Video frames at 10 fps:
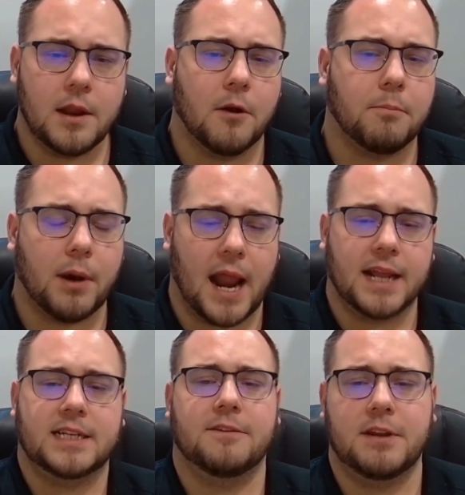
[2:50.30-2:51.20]

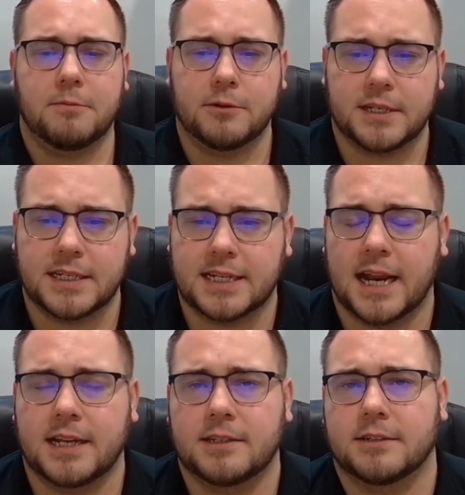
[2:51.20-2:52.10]
Productivity boosting
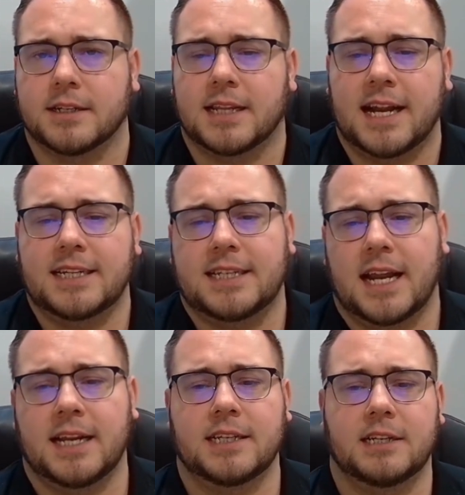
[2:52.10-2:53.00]
settings. There's a lot of
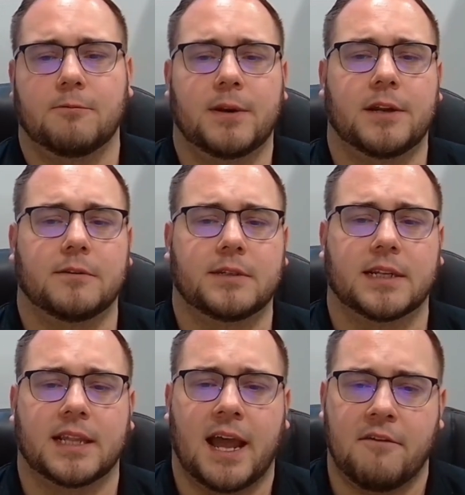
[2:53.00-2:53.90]
settings in Windows
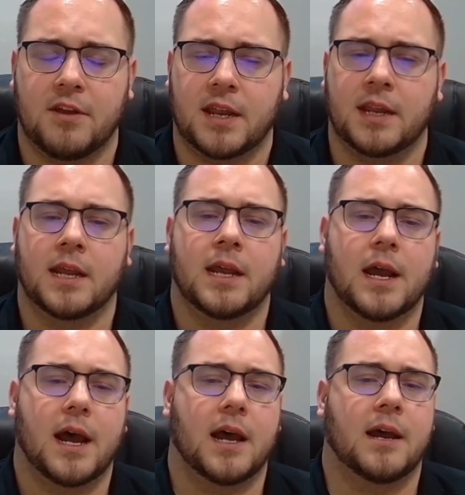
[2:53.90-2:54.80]
11,
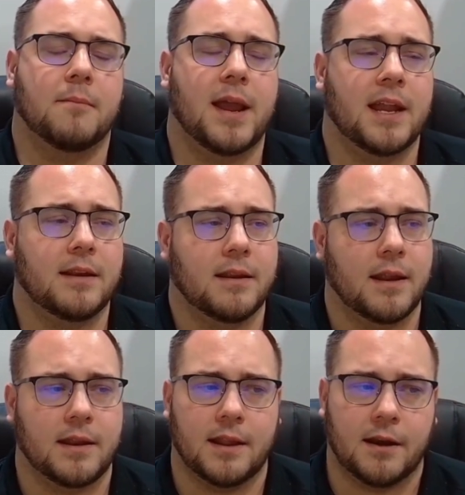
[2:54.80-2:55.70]
and
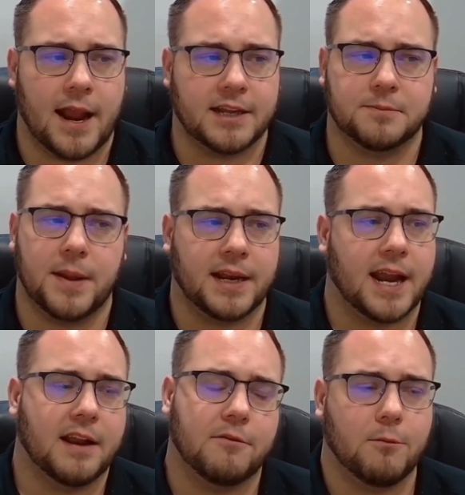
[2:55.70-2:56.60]
there has been
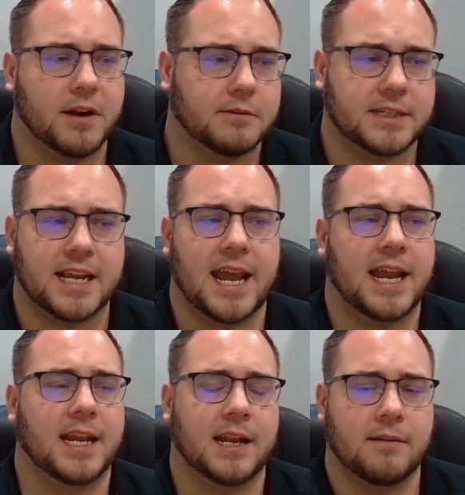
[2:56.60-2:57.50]
kind of in Windows
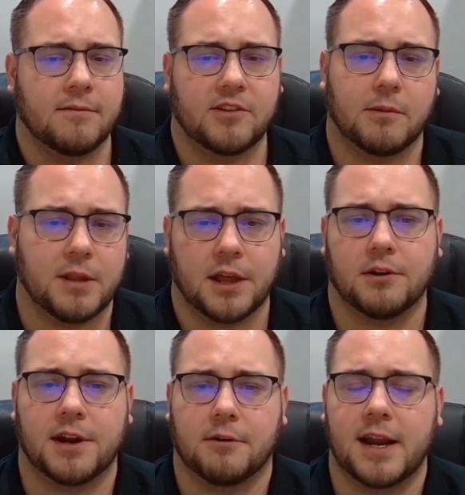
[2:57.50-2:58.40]
10 and some of the other
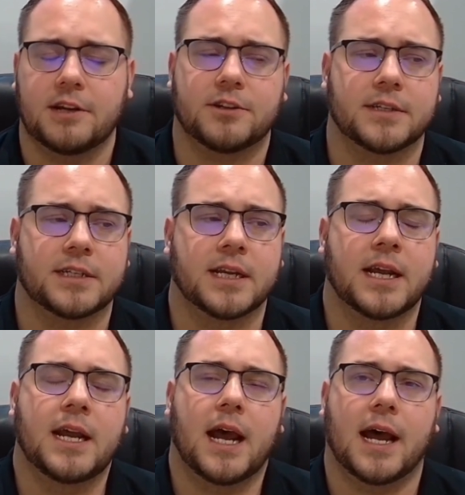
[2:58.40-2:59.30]
iterations
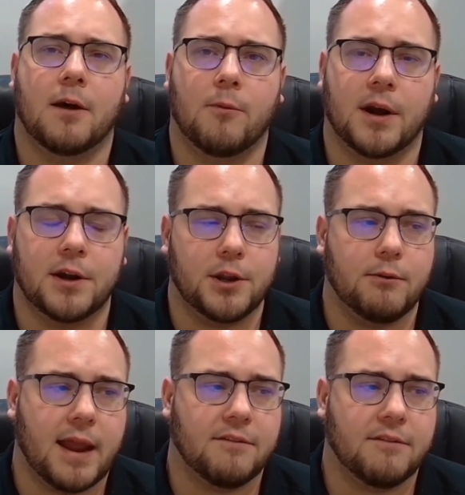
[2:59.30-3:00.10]
where you have the